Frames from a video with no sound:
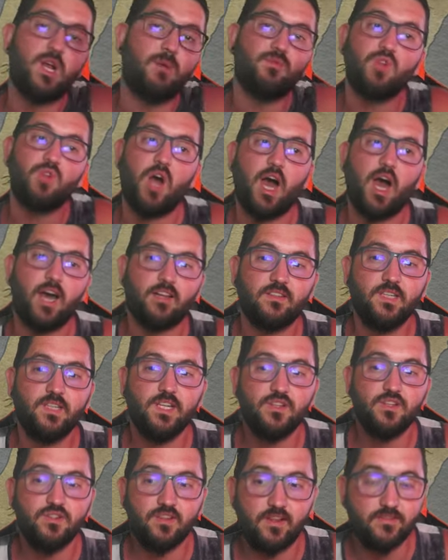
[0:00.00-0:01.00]
comes to higher
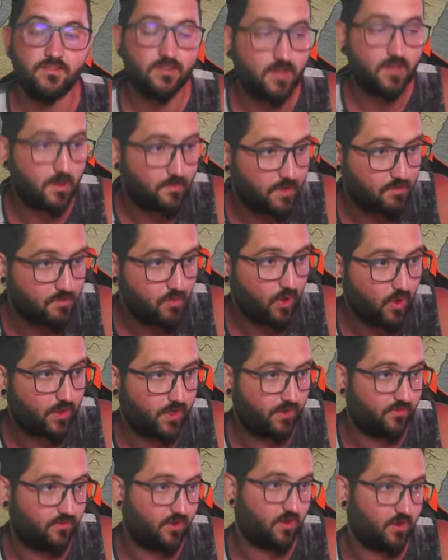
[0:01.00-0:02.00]
stages as it's going to be more
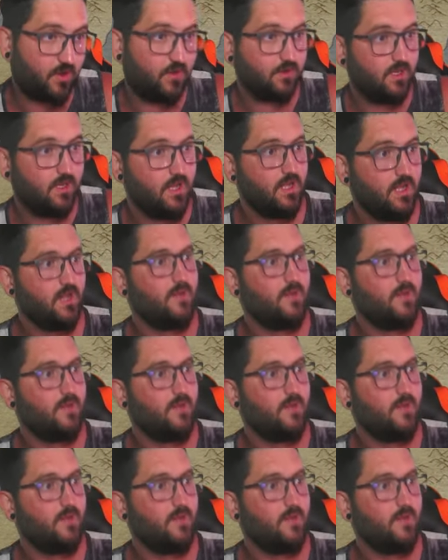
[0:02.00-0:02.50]
difficult.